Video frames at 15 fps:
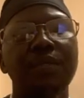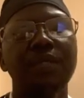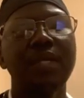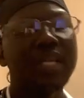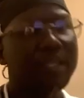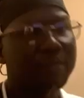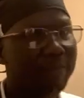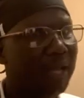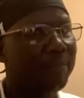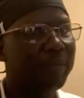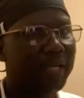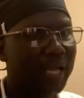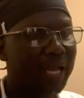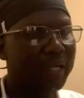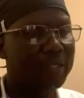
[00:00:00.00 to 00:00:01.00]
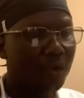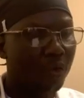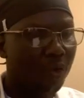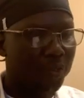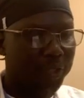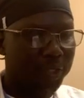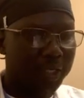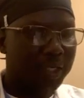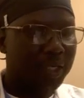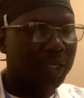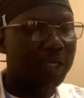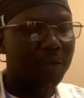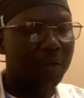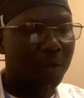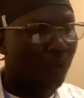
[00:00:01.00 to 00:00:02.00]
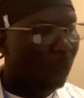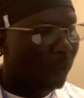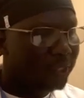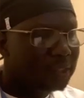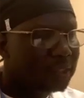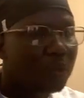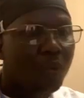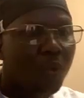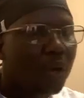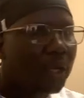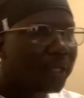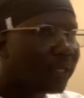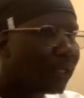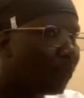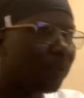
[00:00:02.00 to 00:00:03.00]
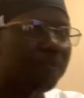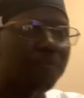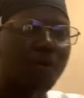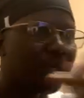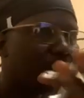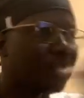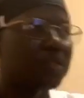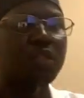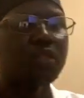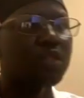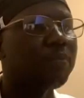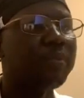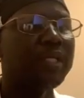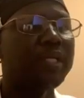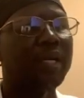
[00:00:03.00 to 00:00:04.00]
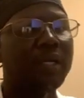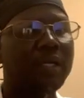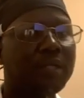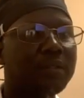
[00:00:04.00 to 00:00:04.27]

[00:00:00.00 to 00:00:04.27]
ke environment ana to continue ko western world ke women ke social media